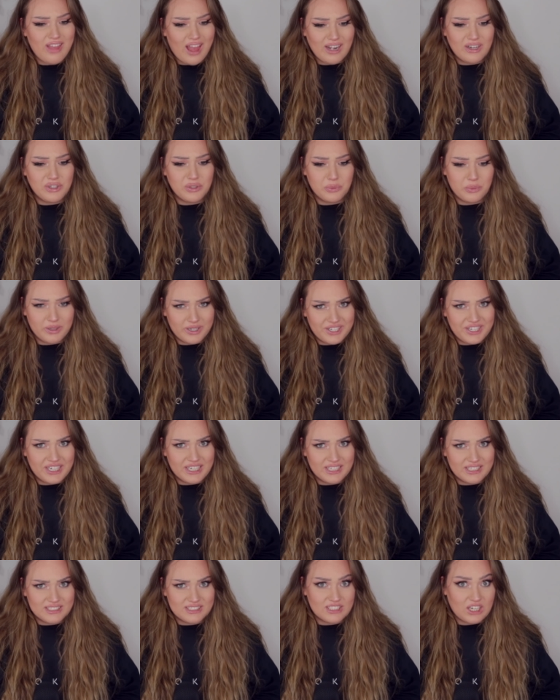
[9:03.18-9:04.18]
then you would
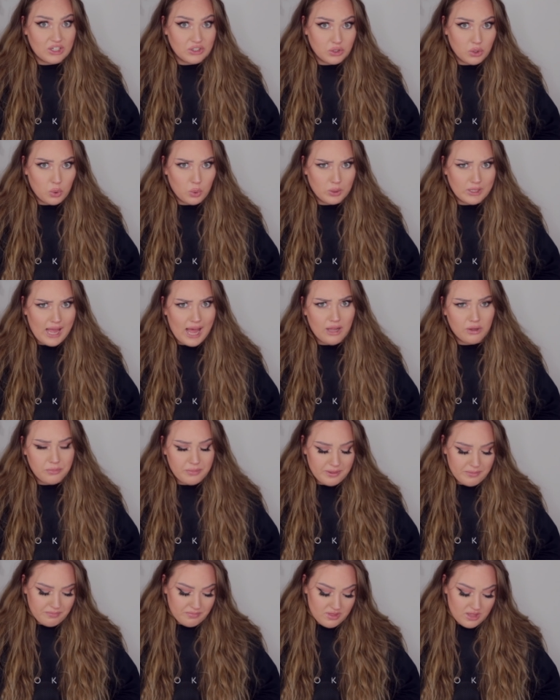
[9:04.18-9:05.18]
start the whole
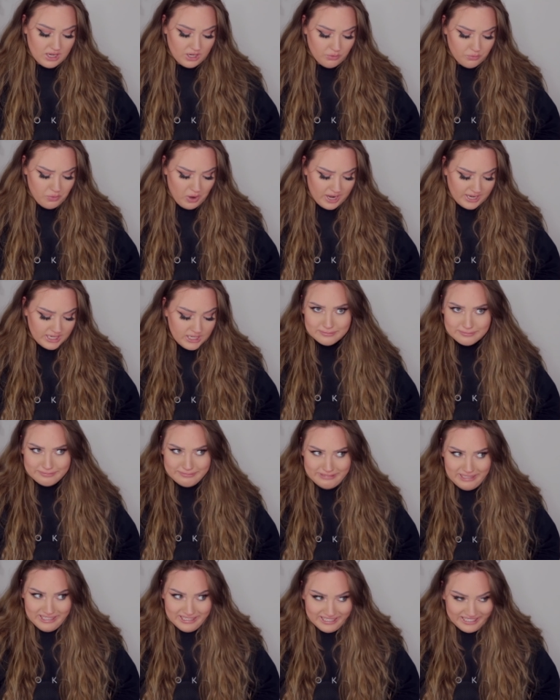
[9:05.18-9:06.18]
album thing, right?
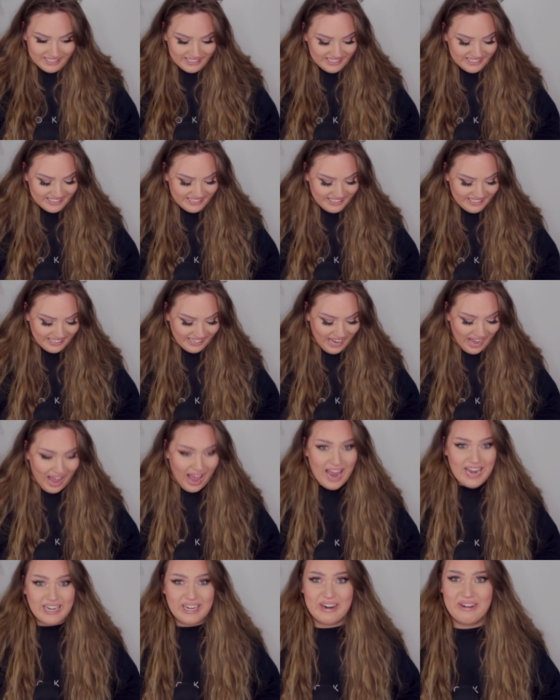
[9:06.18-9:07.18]
I
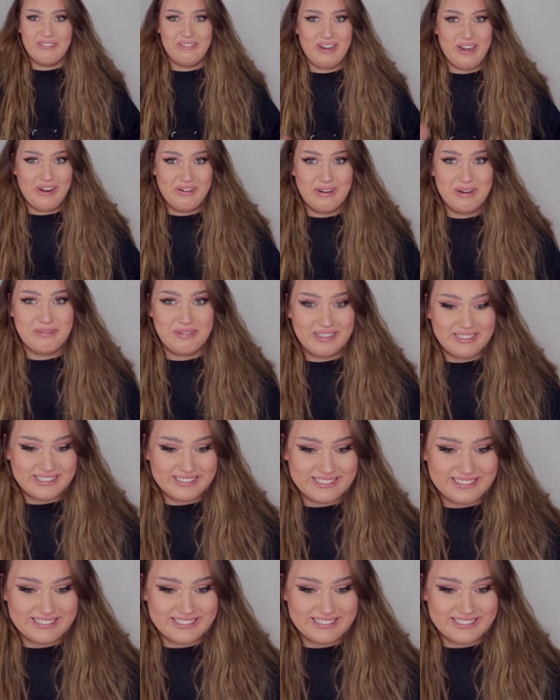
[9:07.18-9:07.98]
don't know. I'm not a